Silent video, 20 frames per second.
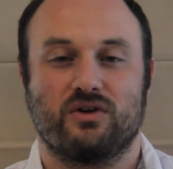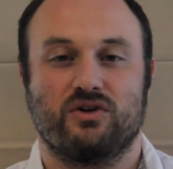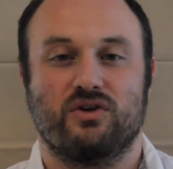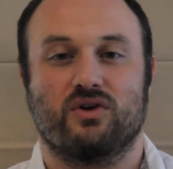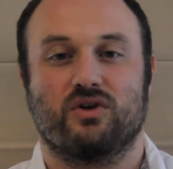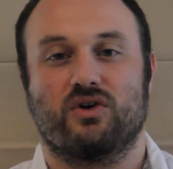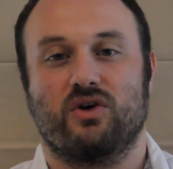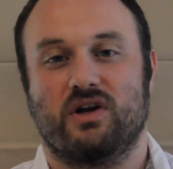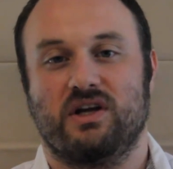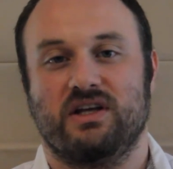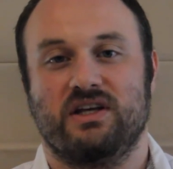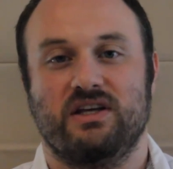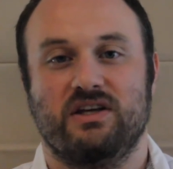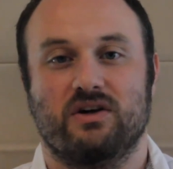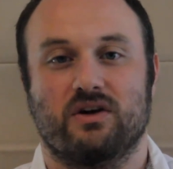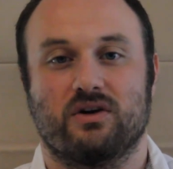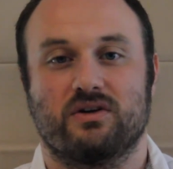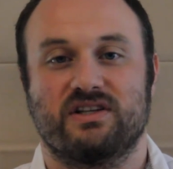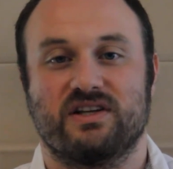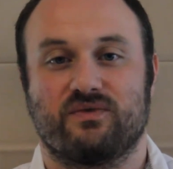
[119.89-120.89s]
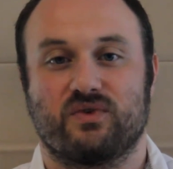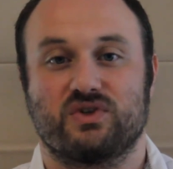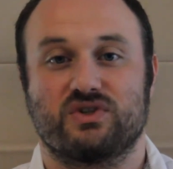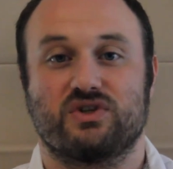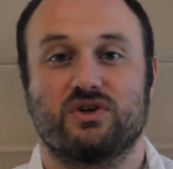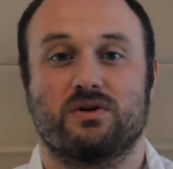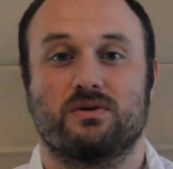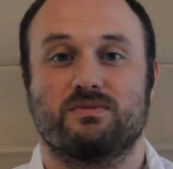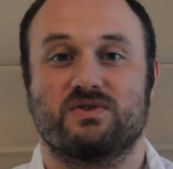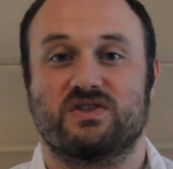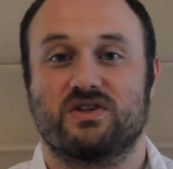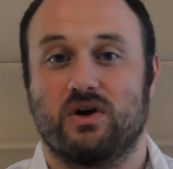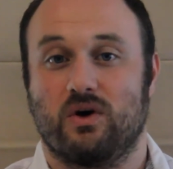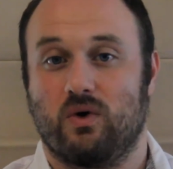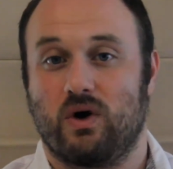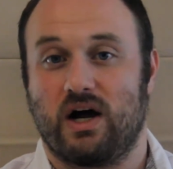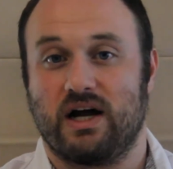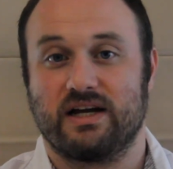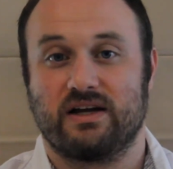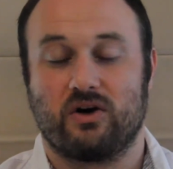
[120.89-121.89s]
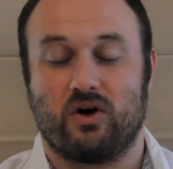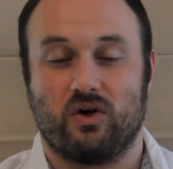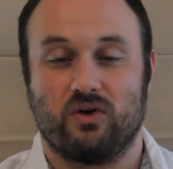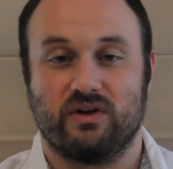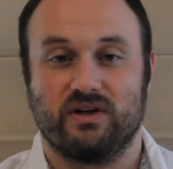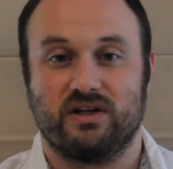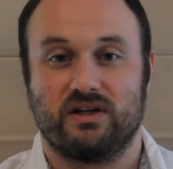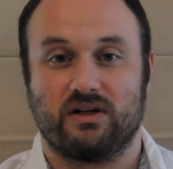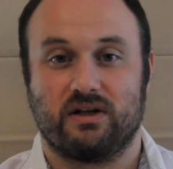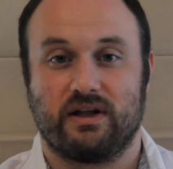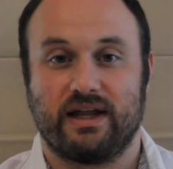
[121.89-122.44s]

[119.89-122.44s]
you're going to hear different terms. So I call it a